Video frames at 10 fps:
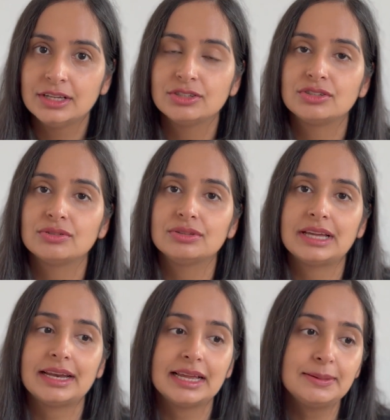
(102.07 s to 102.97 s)
So
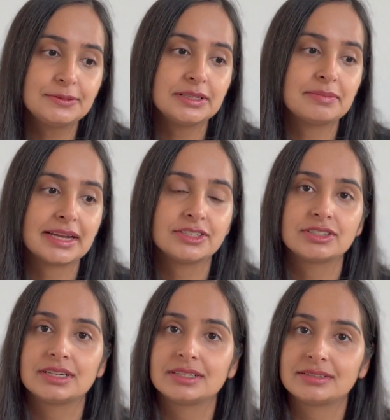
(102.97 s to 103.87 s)
that helps the
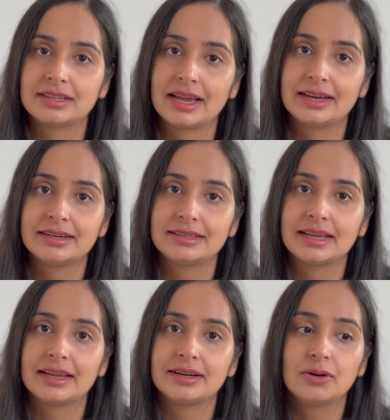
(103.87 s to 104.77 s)
manager understand
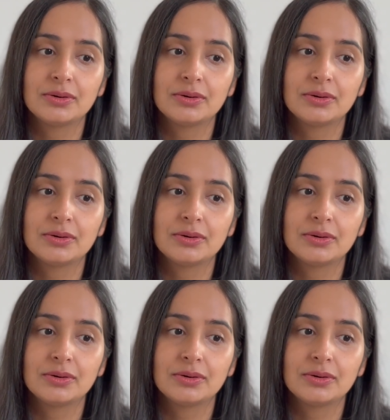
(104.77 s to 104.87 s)
that,